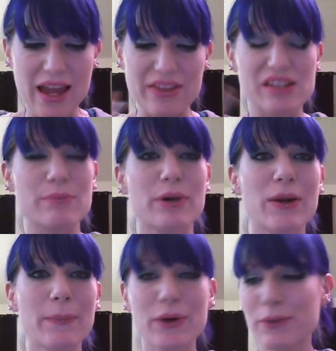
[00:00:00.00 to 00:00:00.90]
And this
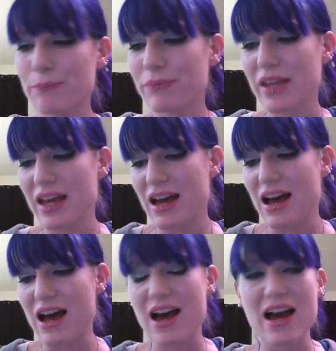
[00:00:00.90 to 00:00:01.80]
purple,
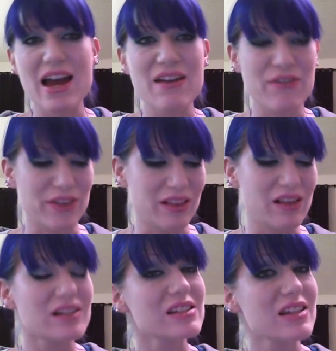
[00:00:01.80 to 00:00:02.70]
for the
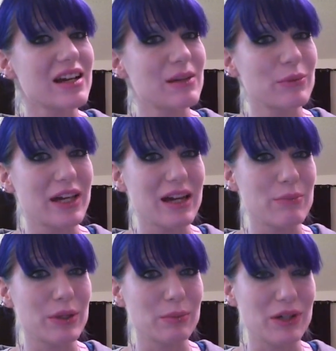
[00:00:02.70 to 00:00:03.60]
longest time when I
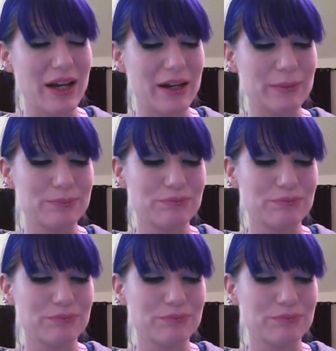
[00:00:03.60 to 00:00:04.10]
had purple hair,